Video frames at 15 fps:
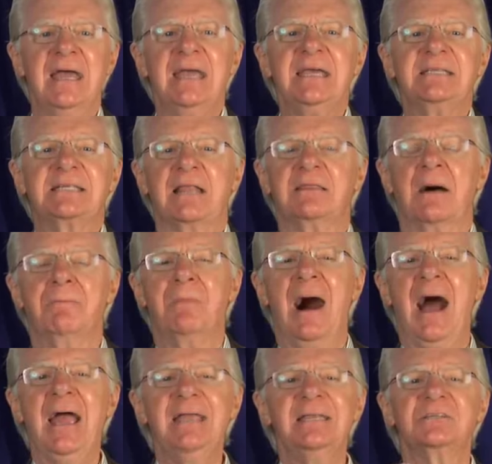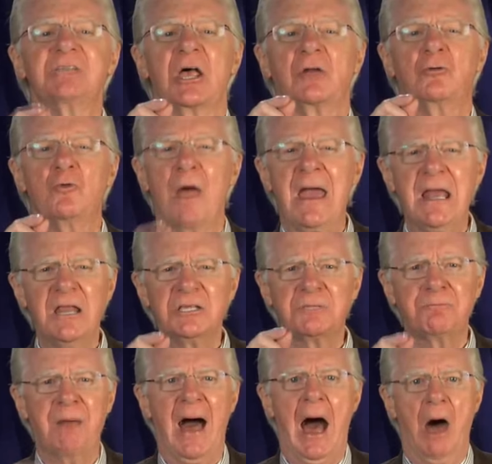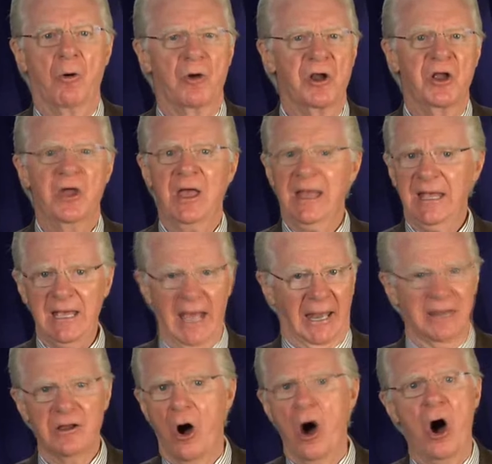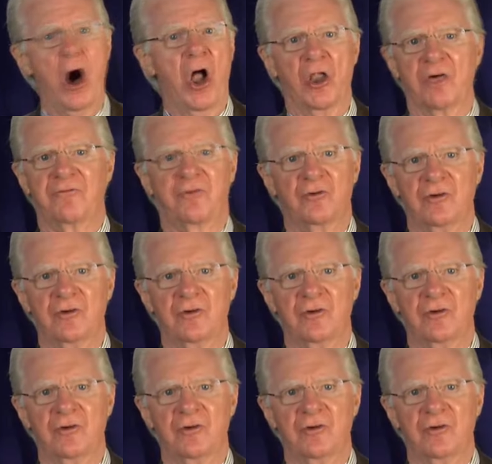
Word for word: he said the mind is the greatest power in all of